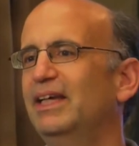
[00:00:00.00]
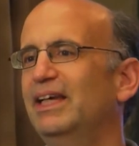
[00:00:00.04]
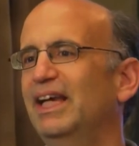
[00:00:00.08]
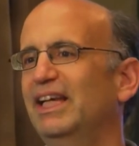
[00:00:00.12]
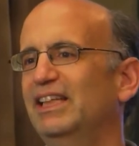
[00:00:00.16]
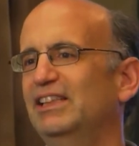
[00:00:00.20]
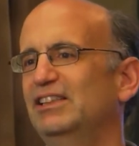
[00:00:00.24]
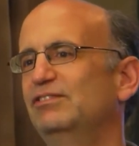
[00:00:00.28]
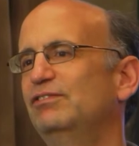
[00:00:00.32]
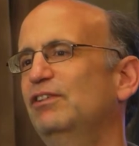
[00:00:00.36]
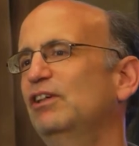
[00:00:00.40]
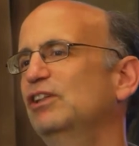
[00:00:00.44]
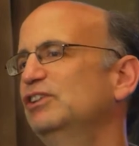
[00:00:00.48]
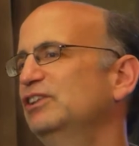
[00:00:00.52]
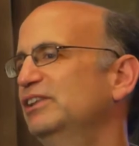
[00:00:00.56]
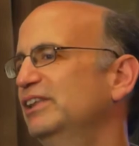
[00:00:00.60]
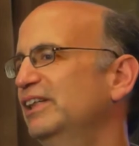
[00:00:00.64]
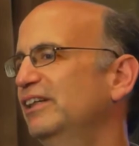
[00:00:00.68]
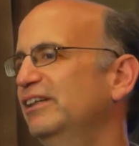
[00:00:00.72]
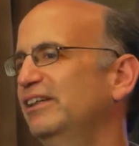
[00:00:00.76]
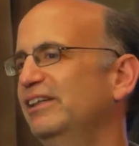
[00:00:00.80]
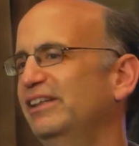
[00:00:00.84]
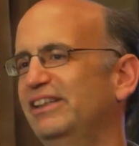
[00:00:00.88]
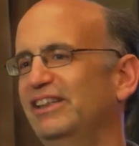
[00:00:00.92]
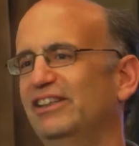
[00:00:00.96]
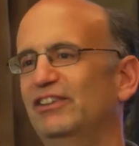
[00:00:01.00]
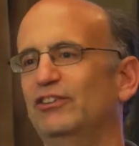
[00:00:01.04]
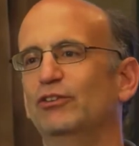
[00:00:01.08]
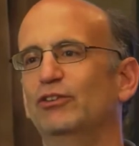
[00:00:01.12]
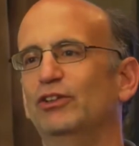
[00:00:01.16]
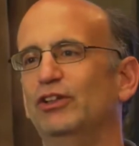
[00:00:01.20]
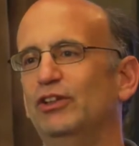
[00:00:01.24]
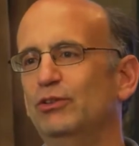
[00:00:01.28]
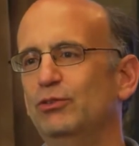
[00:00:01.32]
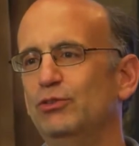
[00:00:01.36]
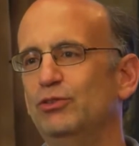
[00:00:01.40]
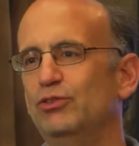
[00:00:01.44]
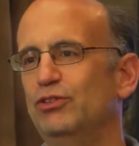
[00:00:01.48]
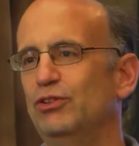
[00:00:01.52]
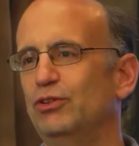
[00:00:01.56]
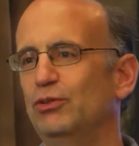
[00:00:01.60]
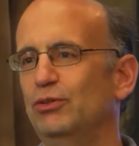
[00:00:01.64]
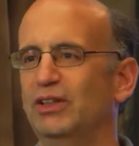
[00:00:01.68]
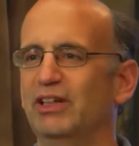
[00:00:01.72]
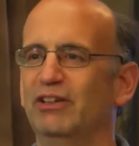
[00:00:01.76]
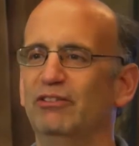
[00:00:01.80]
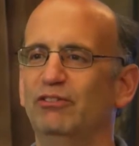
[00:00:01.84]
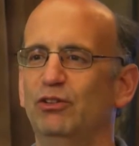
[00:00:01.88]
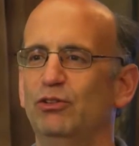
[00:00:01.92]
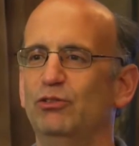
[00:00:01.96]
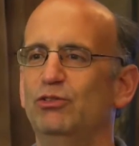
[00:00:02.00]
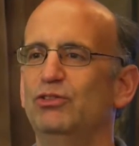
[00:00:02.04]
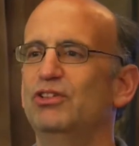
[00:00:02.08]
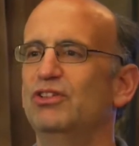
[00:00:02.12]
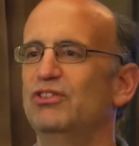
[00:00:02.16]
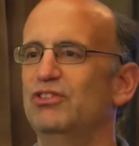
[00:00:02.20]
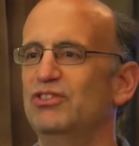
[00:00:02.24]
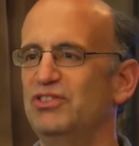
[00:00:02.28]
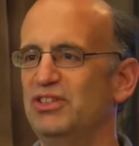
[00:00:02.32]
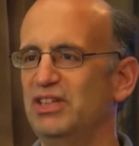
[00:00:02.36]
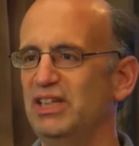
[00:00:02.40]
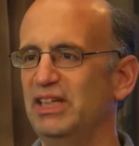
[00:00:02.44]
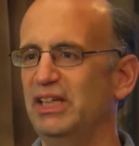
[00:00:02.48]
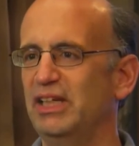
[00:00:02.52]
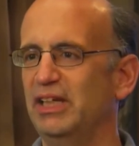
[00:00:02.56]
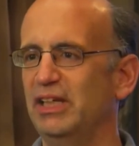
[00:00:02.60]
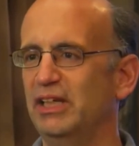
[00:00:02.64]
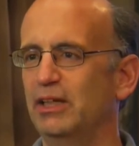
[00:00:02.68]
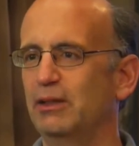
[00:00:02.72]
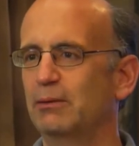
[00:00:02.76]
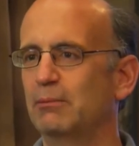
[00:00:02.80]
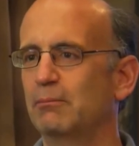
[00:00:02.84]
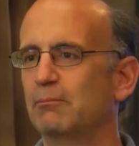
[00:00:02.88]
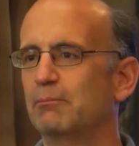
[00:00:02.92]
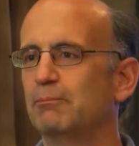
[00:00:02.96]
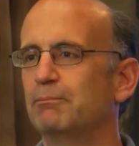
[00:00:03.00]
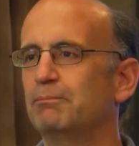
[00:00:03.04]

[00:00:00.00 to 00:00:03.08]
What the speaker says: It's functionality that they're used to seeing.